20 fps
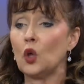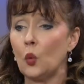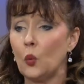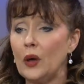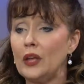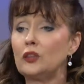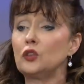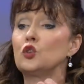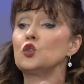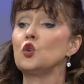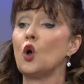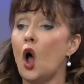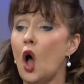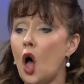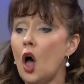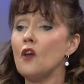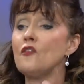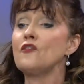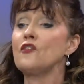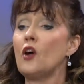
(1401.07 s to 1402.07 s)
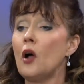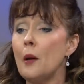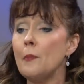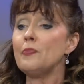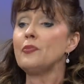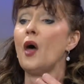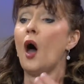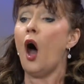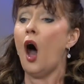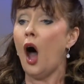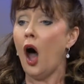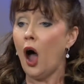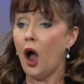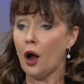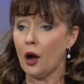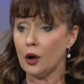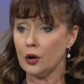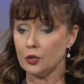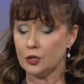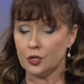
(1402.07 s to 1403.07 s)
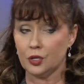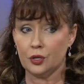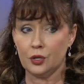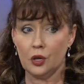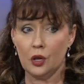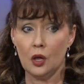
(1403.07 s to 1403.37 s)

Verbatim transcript: withdraw from the heart